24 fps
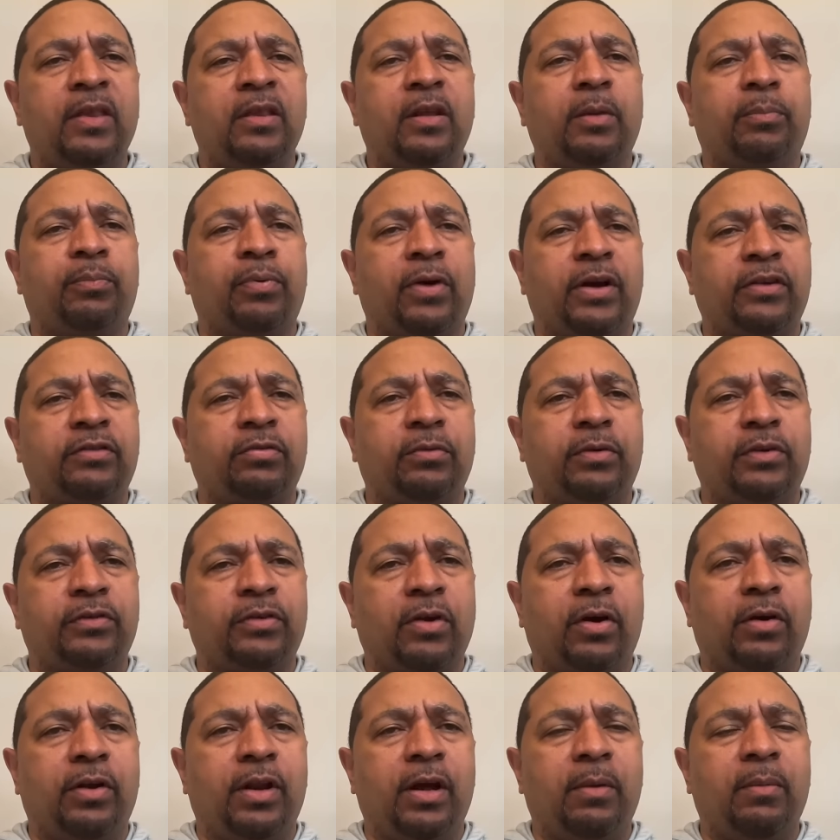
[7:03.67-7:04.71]
The pressure was
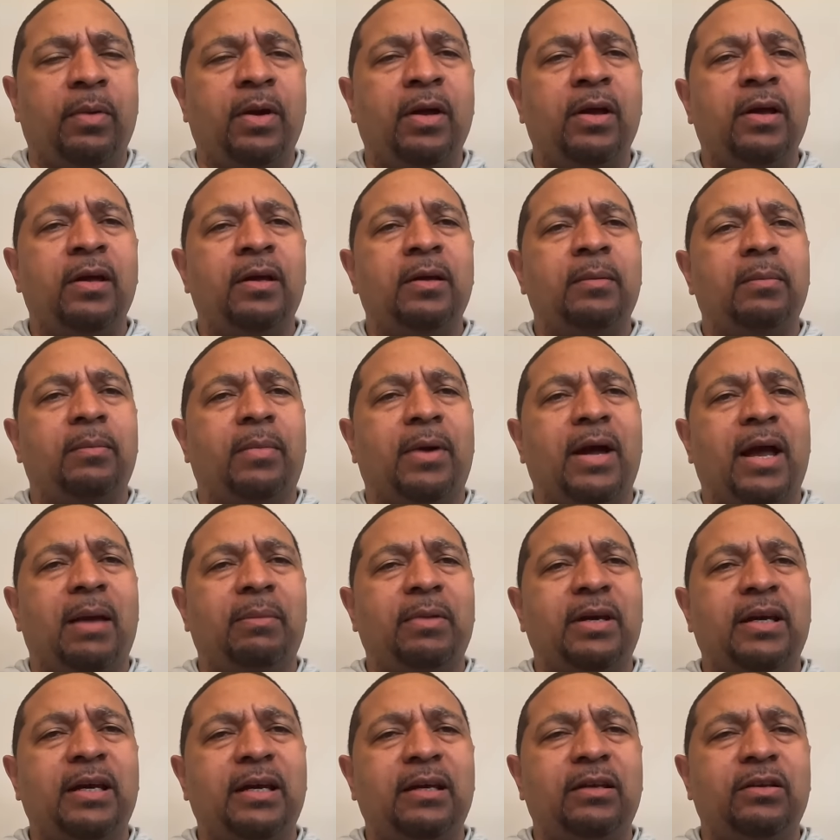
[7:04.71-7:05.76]
on them.
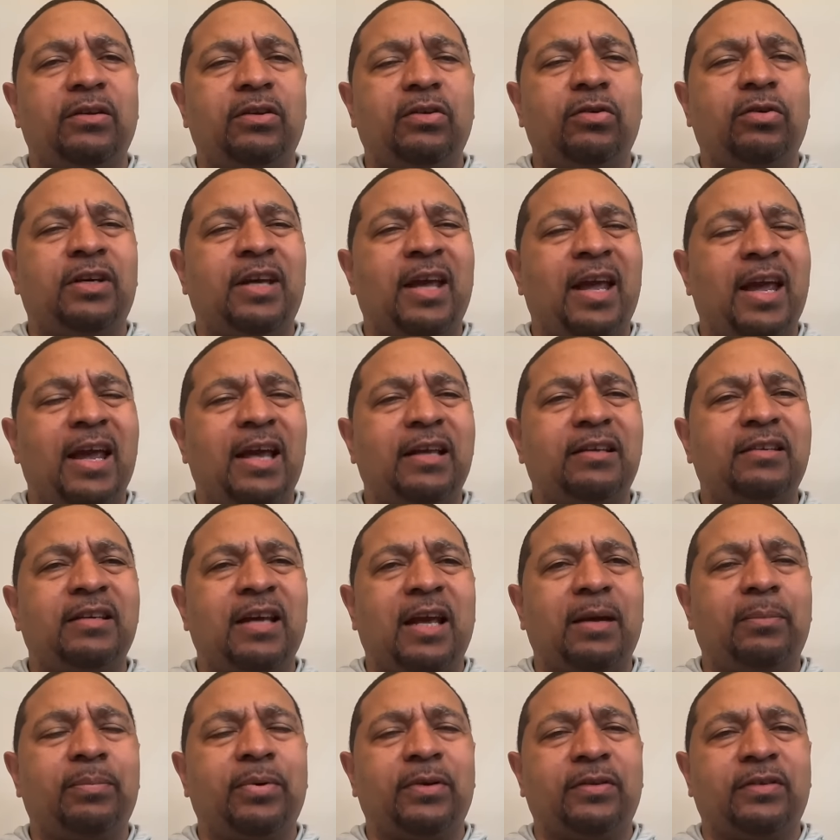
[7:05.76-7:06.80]
Miami Heat, you can't
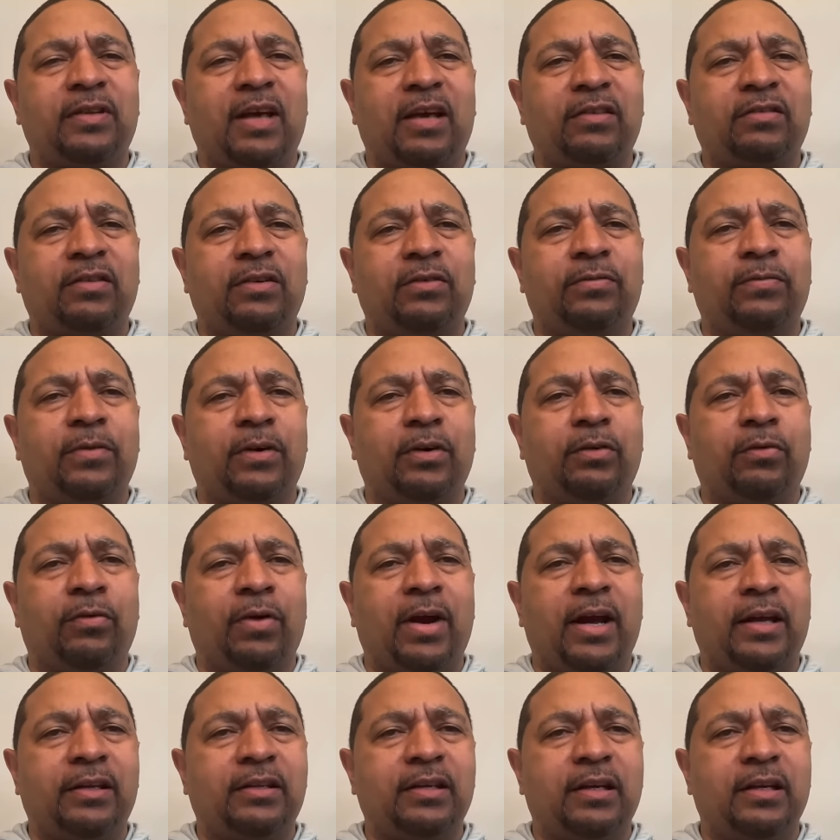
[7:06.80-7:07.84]
take possessions for
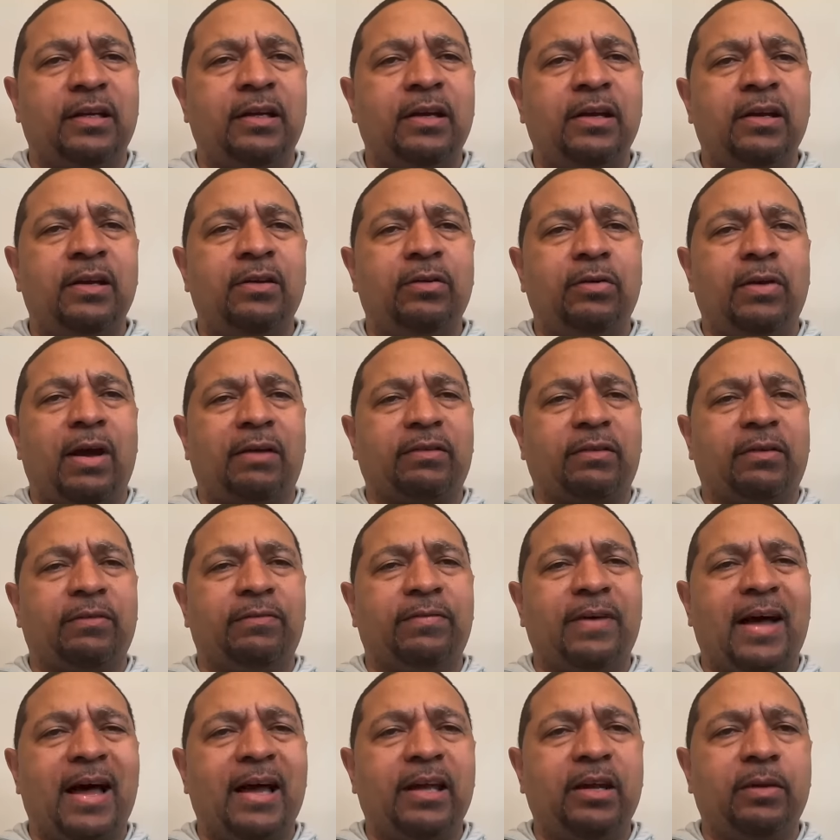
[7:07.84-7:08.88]
granted. You have to
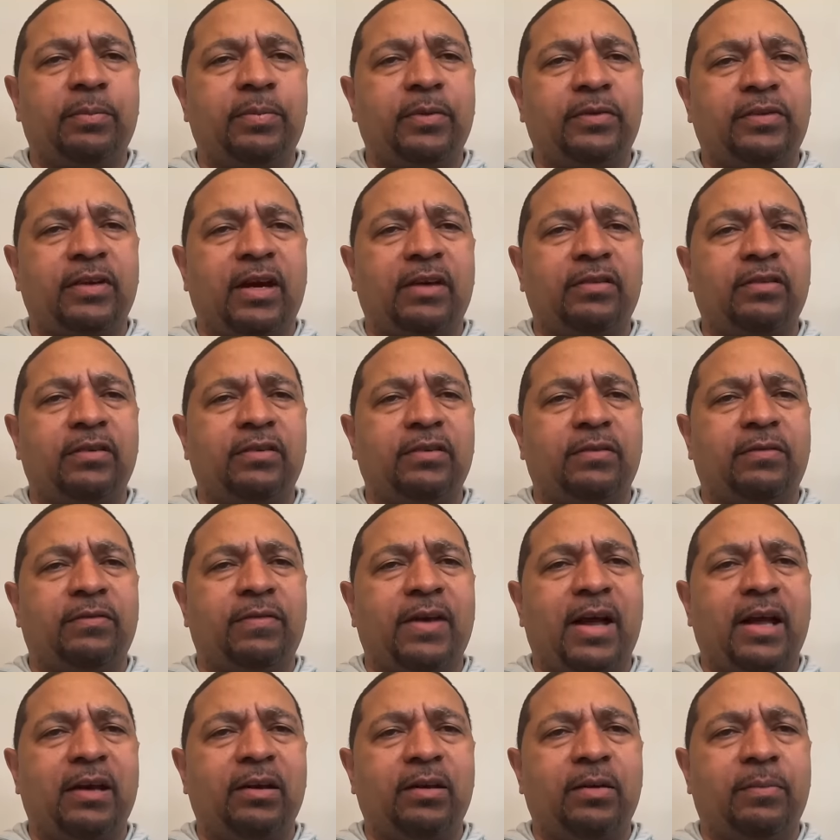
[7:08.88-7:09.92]
value possessions and
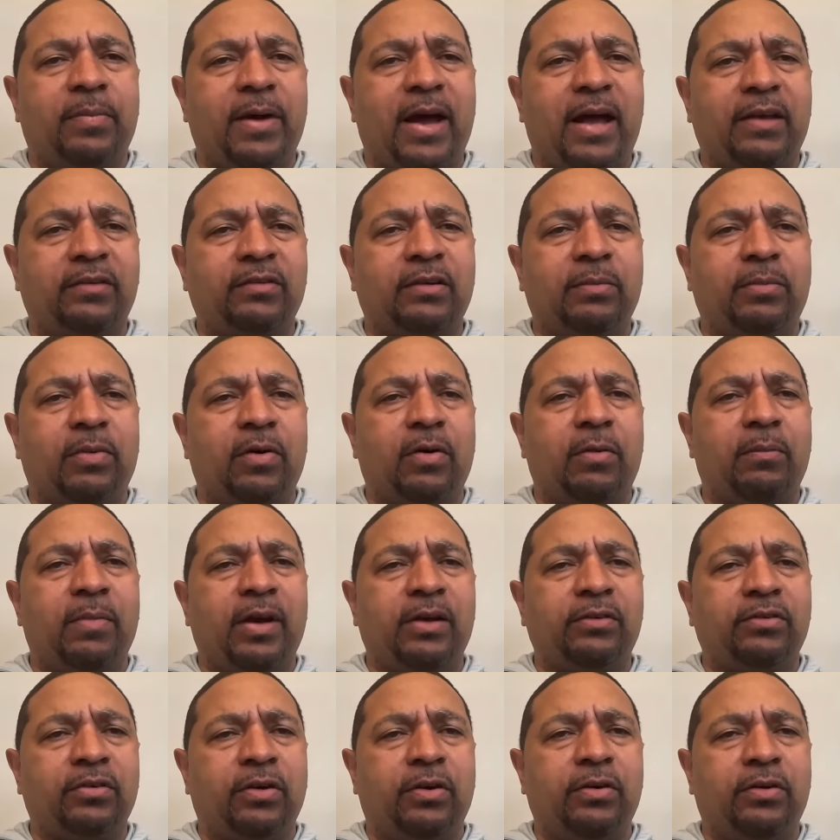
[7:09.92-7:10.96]
value the basketball and
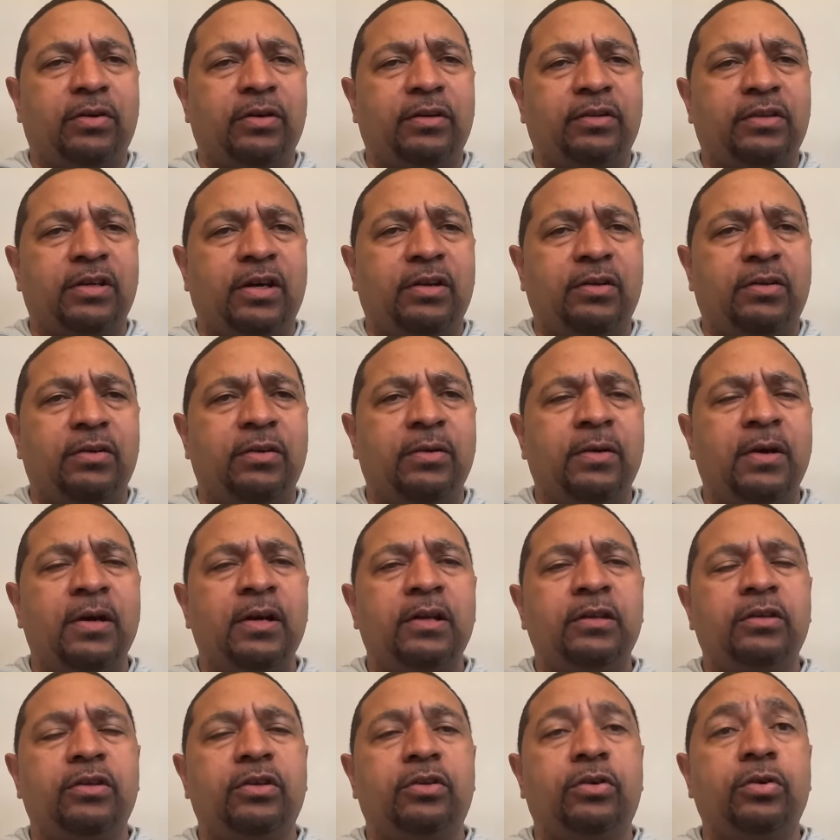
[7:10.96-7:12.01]
make sure you continue
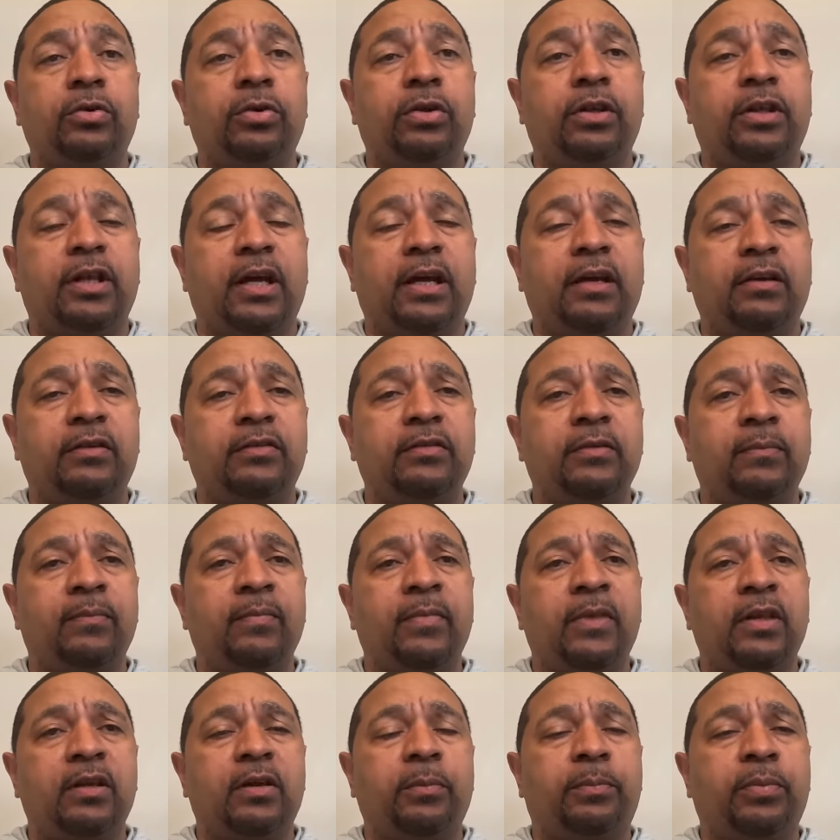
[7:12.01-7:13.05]
to do the things
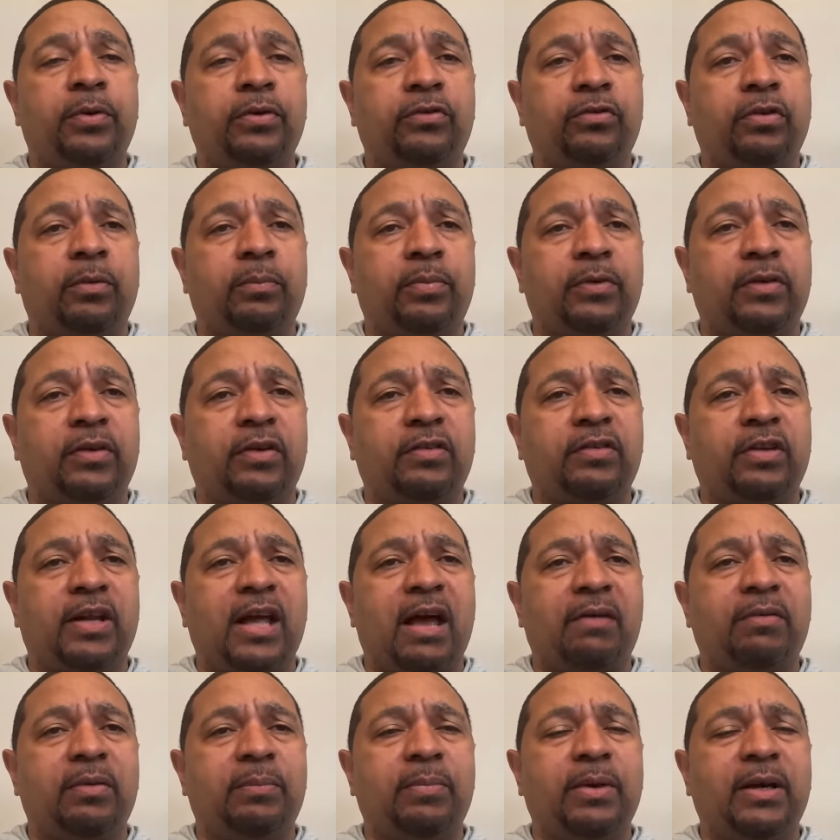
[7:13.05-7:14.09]
to put you in position
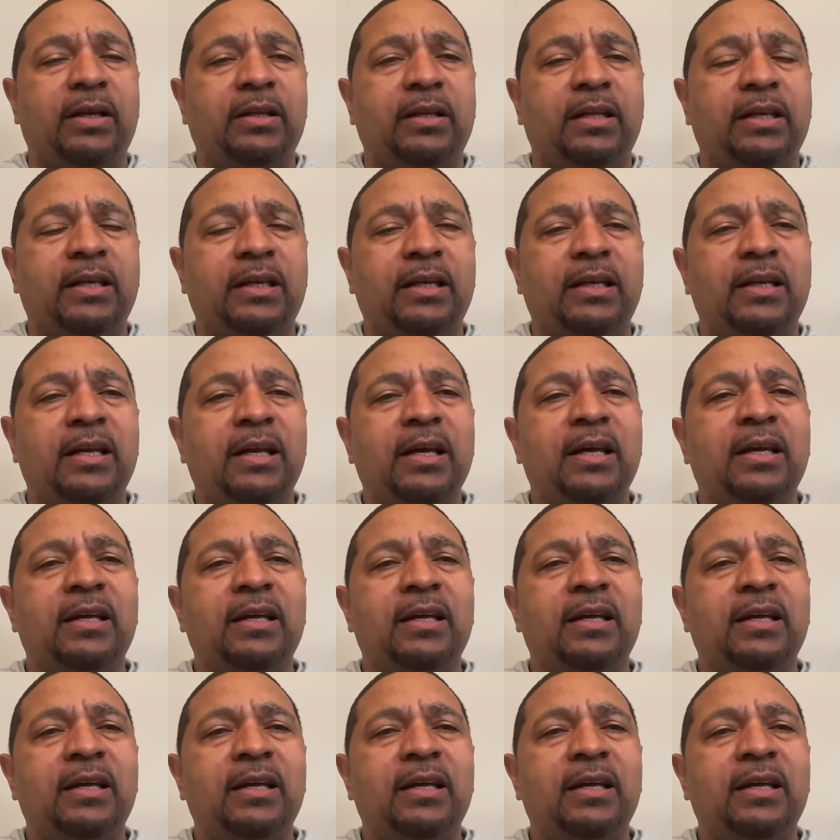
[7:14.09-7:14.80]
to have a big lead.